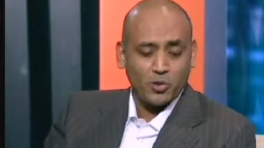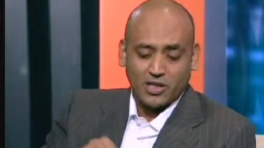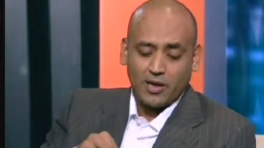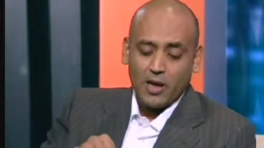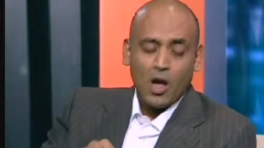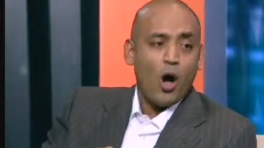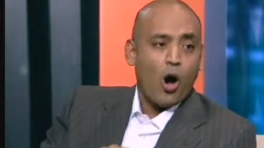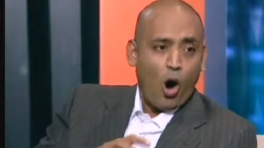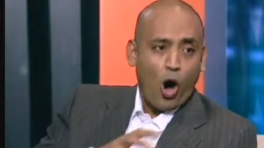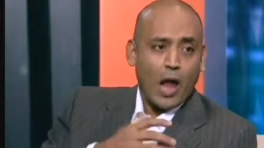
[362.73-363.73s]
said,
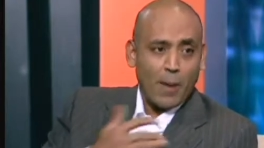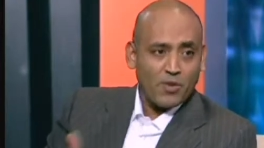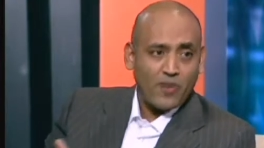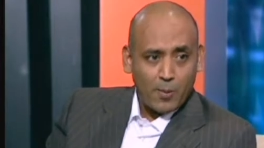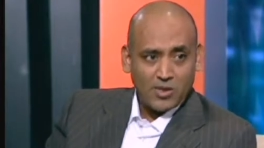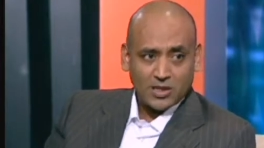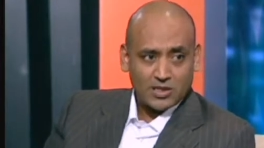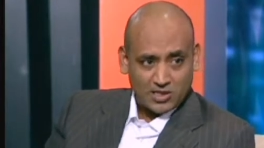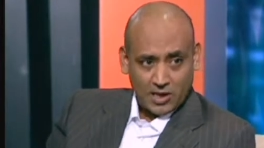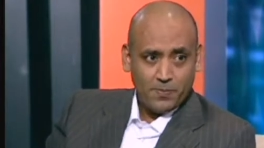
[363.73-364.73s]
all happy families are
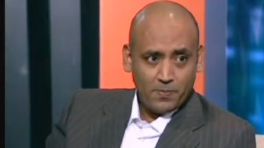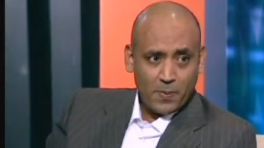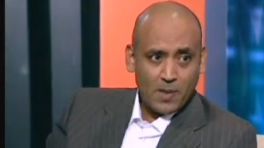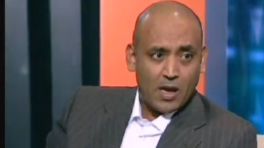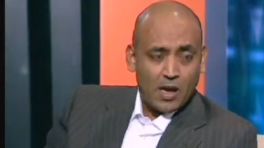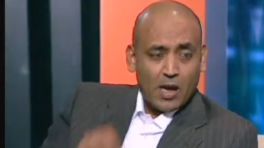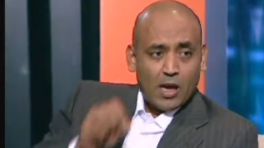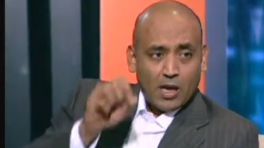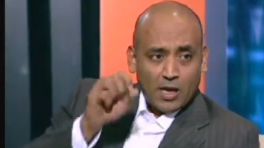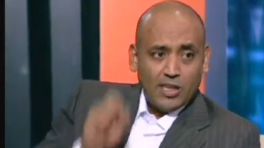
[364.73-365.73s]
the same. Mm.
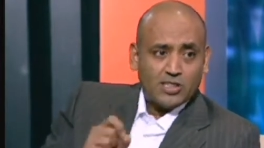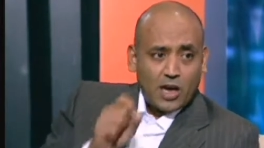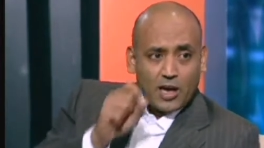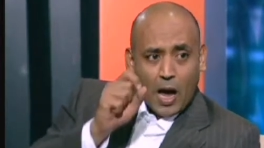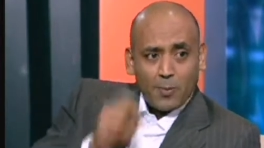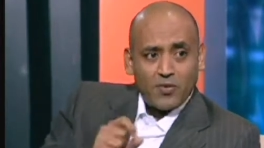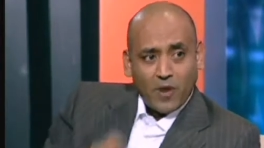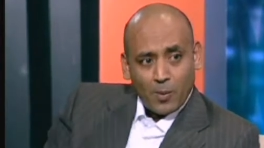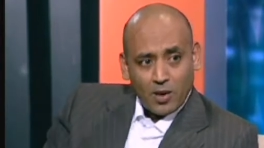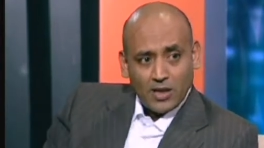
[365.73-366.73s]
Each unhappy
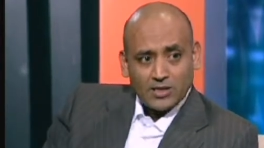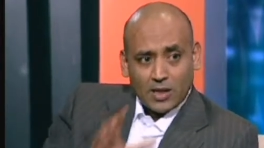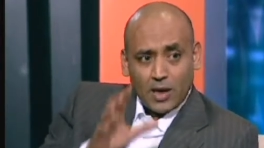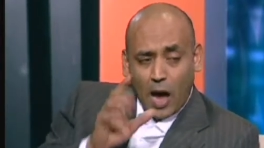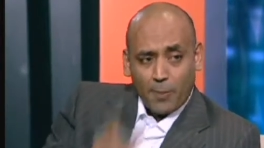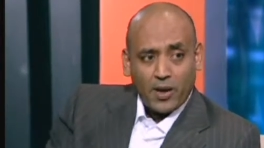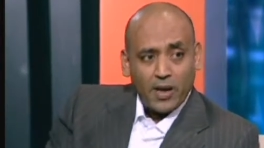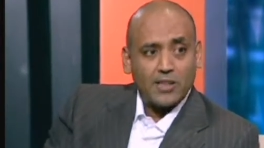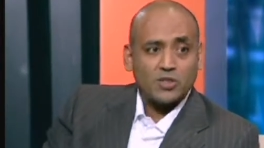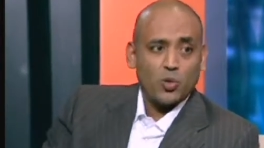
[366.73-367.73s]
family is unhappy
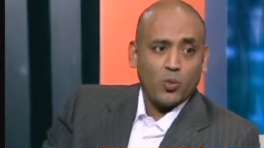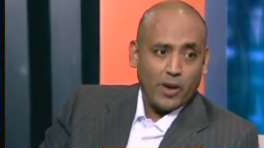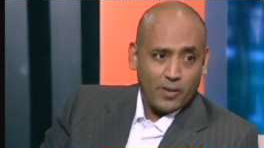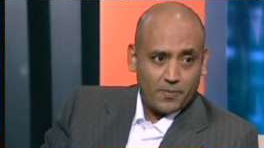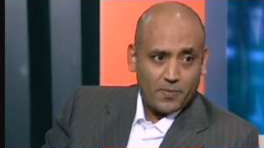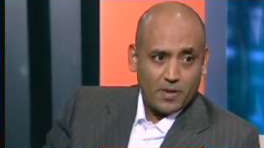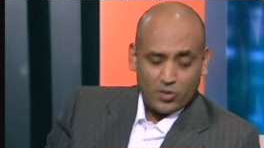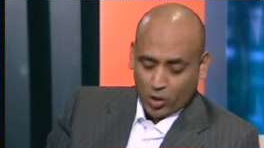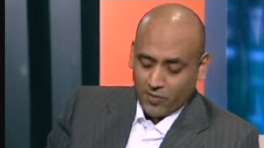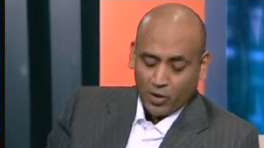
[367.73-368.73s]
in its own way. Mm.
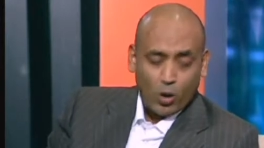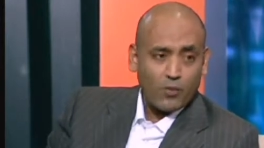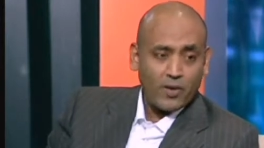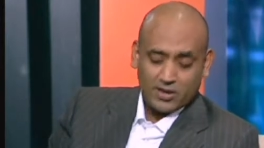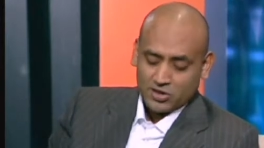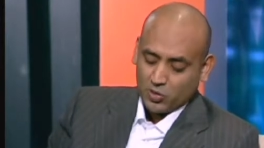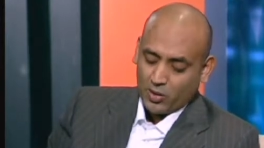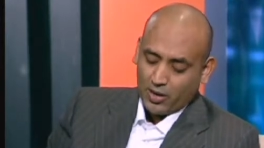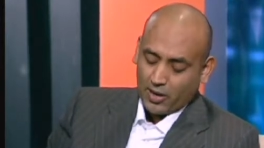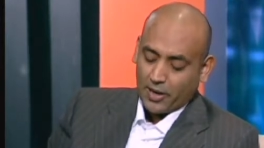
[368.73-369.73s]
So every conflict is
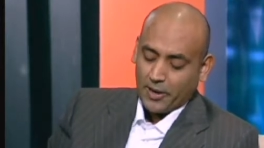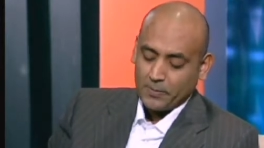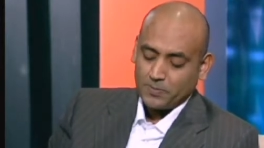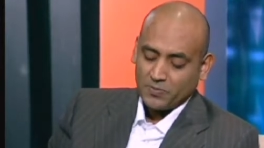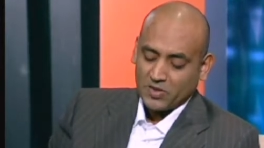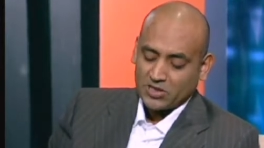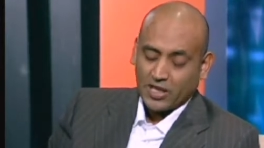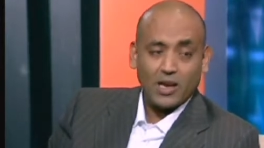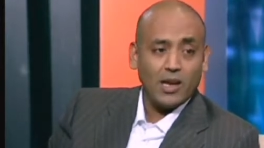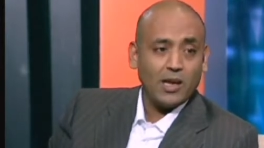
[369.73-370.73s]
unique. Uh,
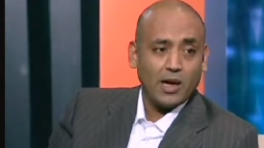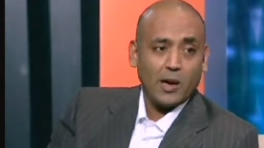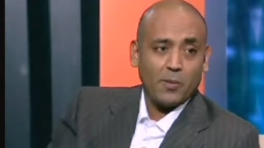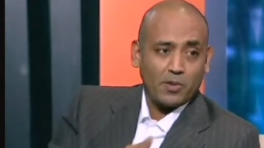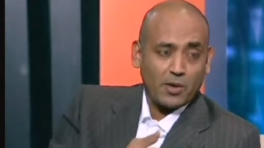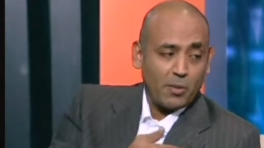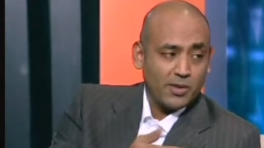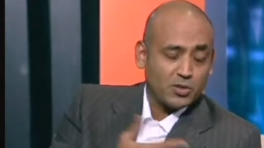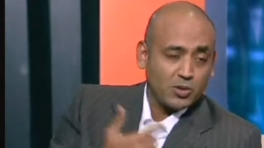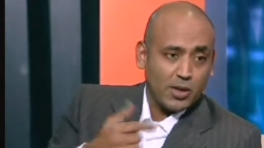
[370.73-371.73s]
secondly, uh,
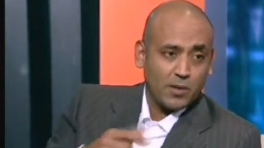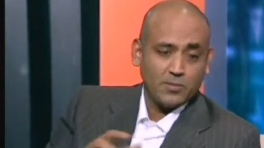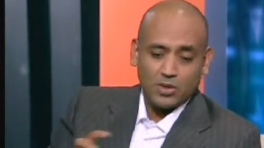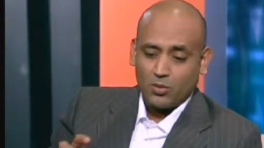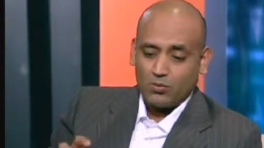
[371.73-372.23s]
coming to the, you know,